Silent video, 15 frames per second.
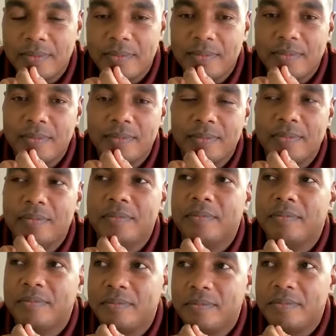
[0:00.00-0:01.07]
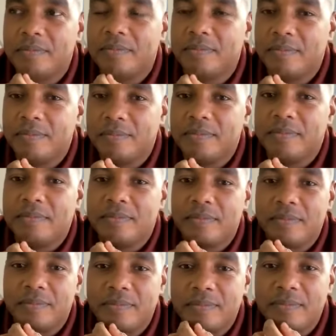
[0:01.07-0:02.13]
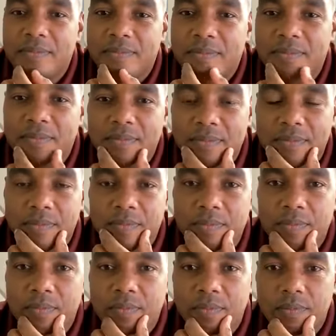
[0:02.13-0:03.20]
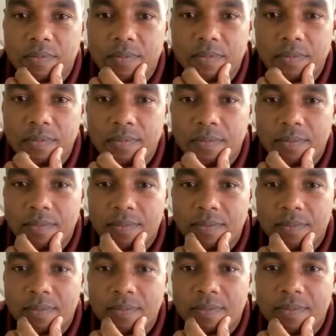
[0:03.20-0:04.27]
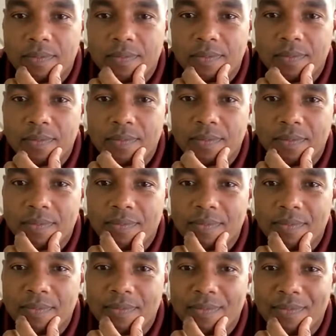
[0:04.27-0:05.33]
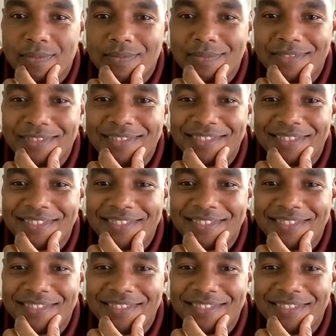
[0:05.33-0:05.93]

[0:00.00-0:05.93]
(not speaking)